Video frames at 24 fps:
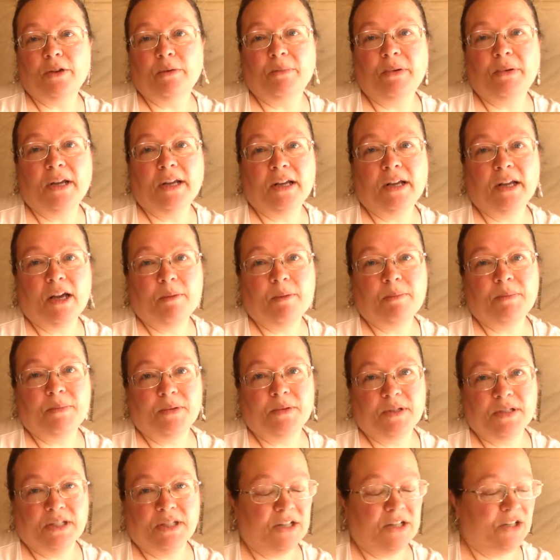pick up
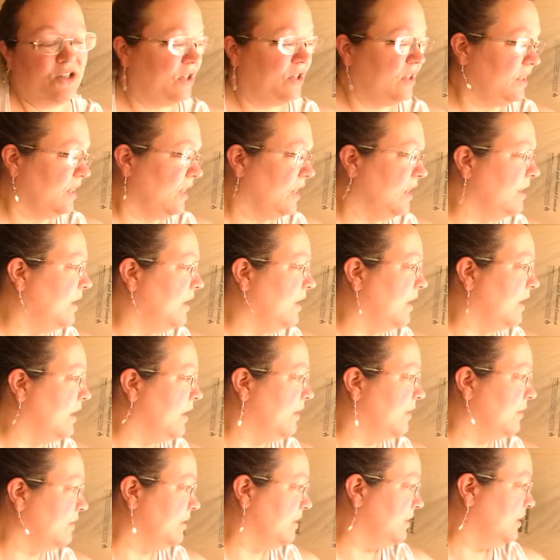stitches and knit
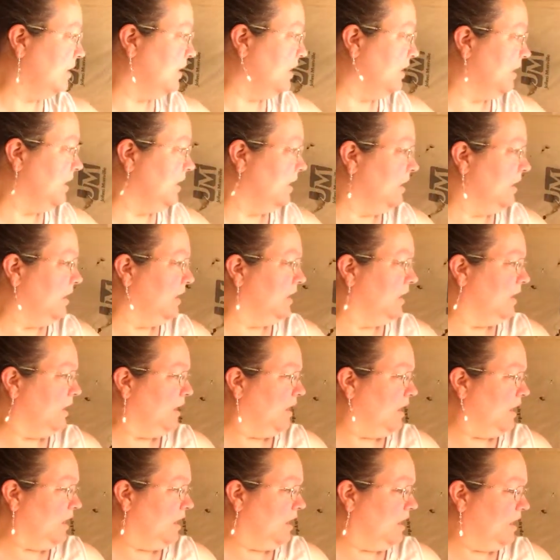out.
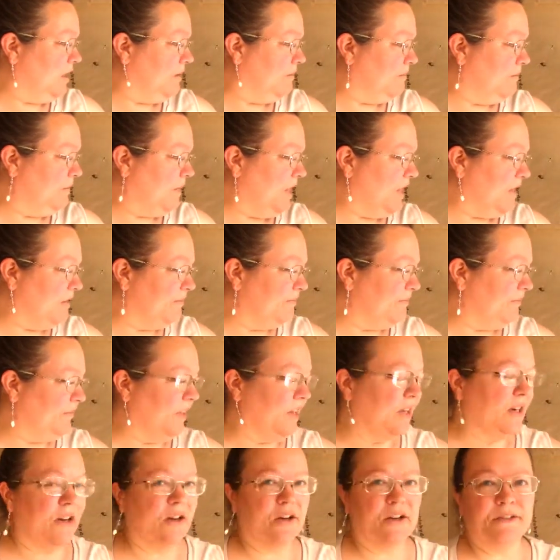But,
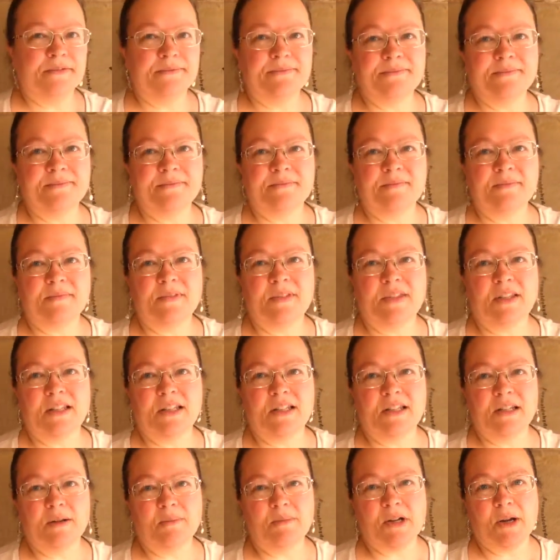
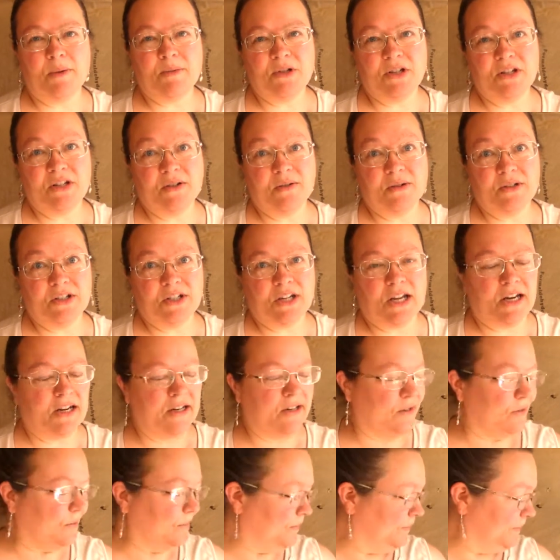sometimes you do what you gotta
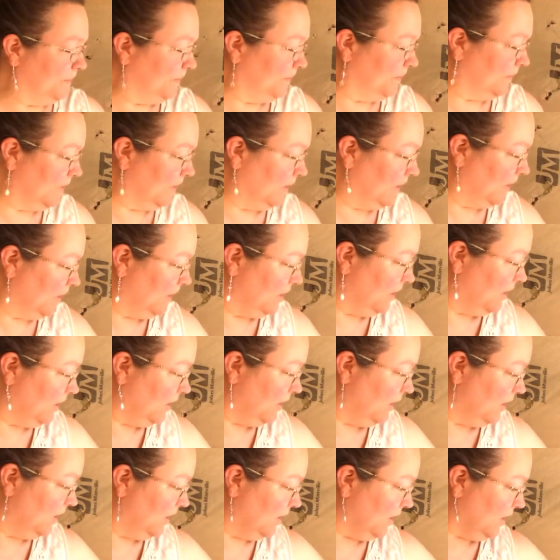do.
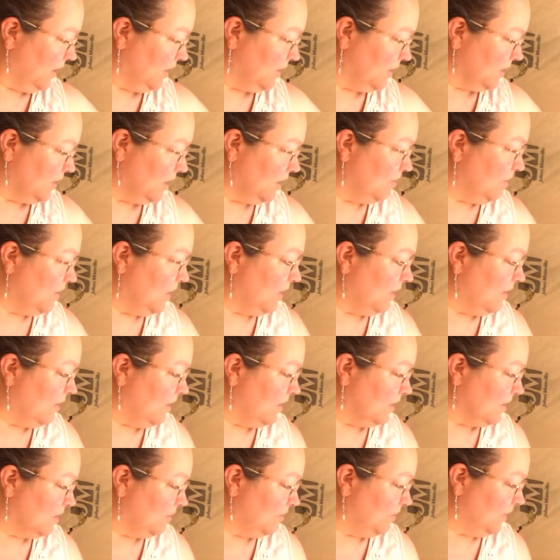It's going to be an
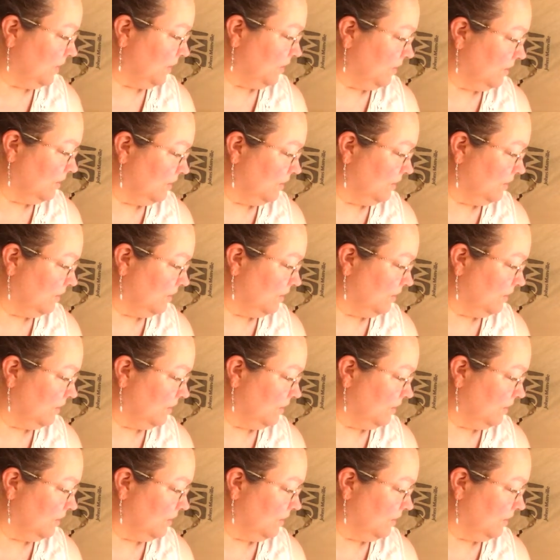awesome little